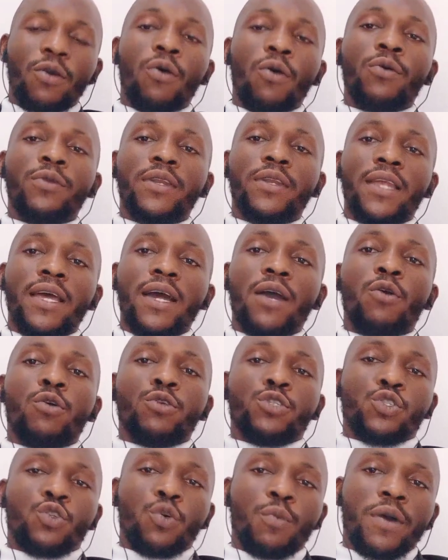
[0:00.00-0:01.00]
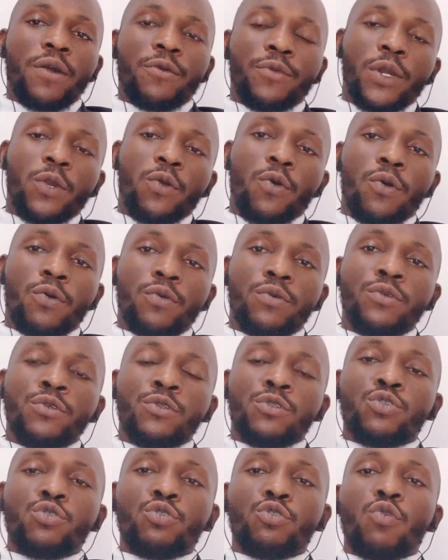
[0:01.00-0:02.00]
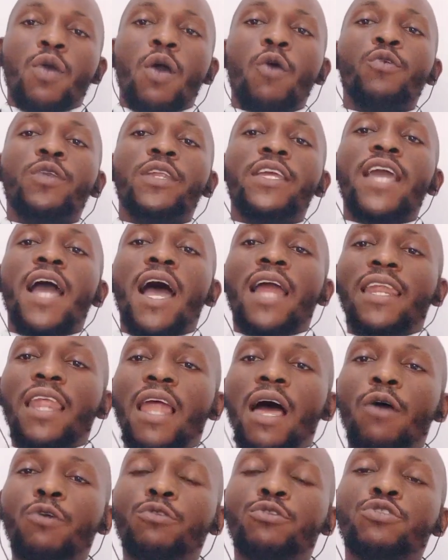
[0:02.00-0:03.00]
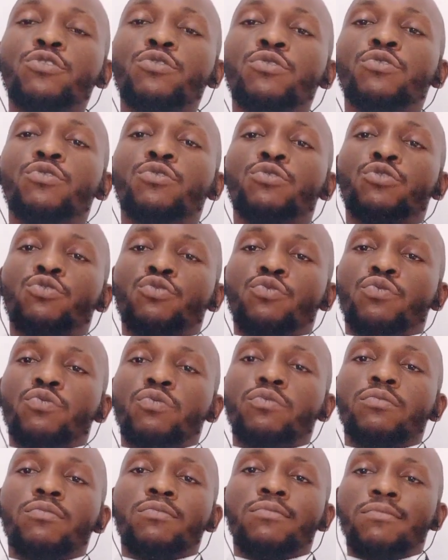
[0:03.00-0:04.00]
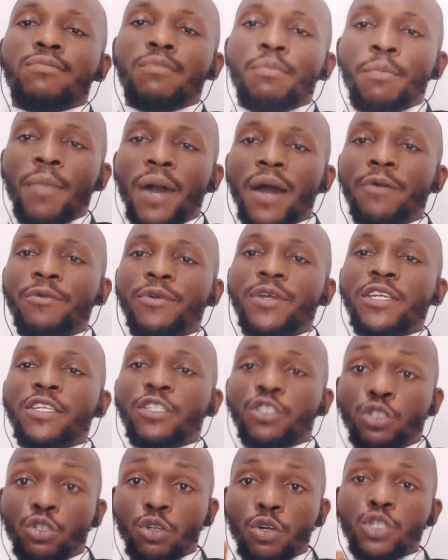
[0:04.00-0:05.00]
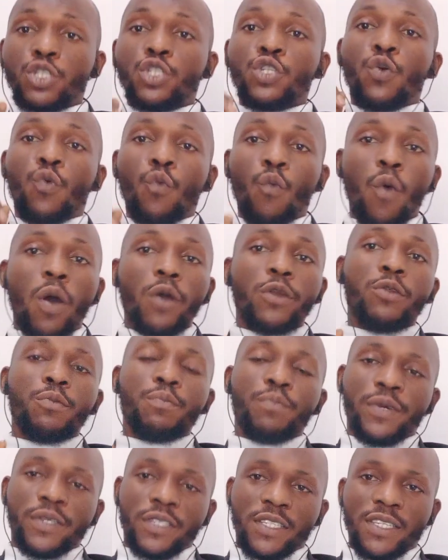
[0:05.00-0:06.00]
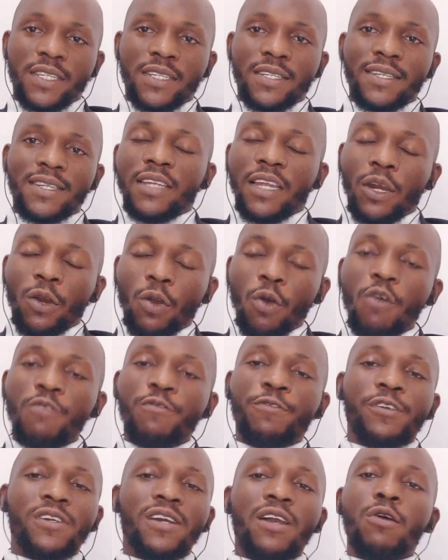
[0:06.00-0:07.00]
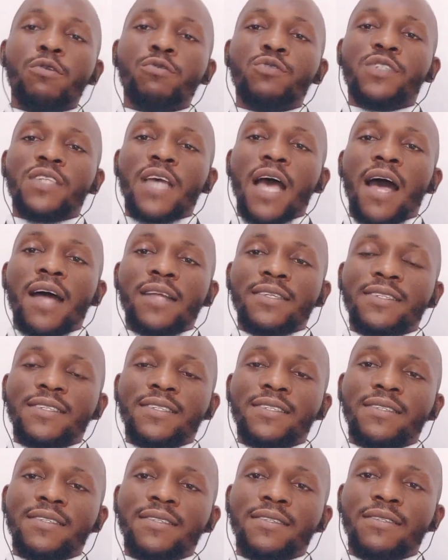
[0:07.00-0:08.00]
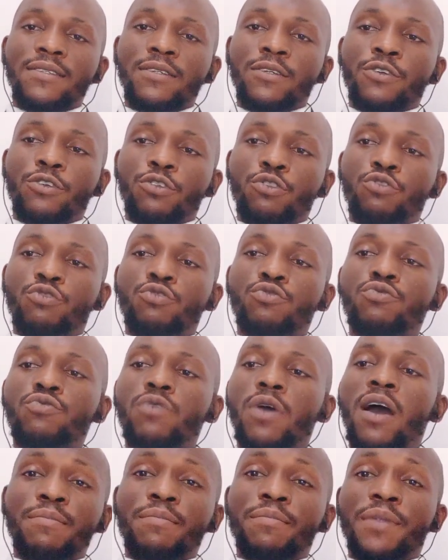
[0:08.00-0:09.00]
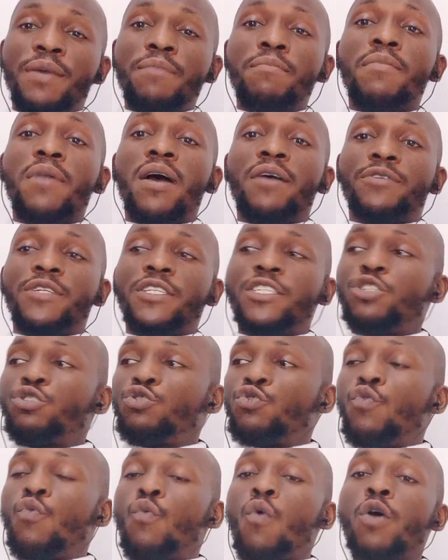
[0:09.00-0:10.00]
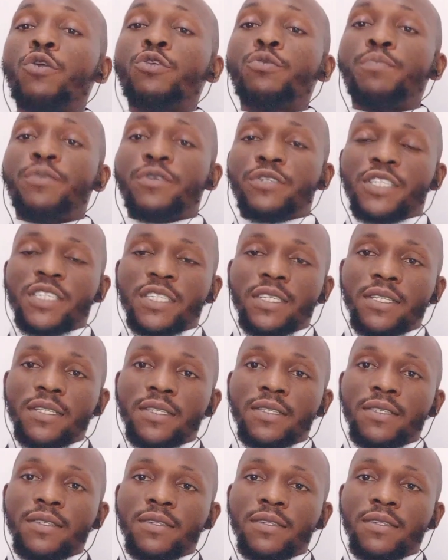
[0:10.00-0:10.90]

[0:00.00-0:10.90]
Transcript: under customary law. So you are only allowed to marry just one person. The law frowns at you being married to one person